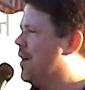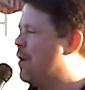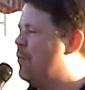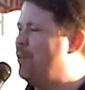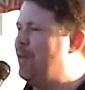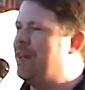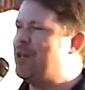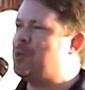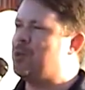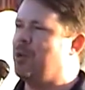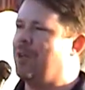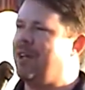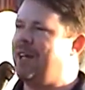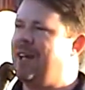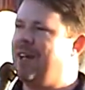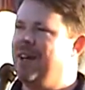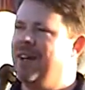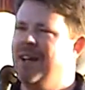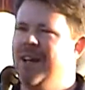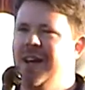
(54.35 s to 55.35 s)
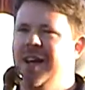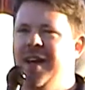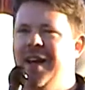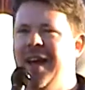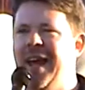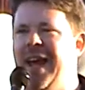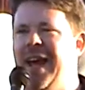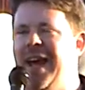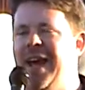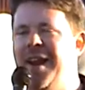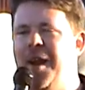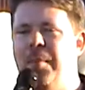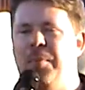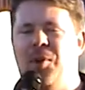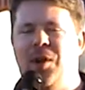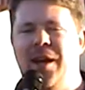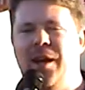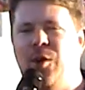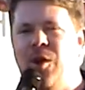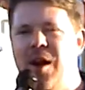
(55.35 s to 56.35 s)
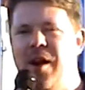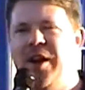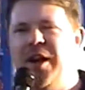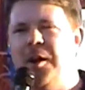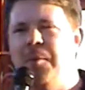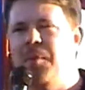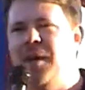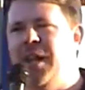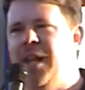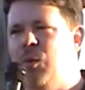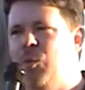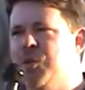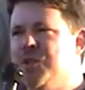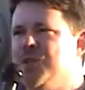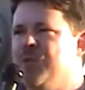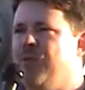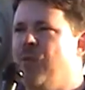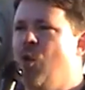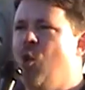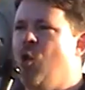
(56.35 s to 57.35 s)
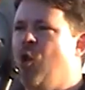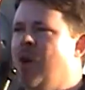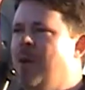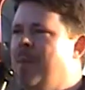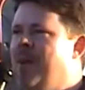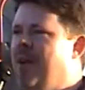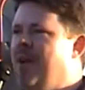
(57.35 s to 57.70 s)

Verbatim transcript: eventually, and a playground committee was formed.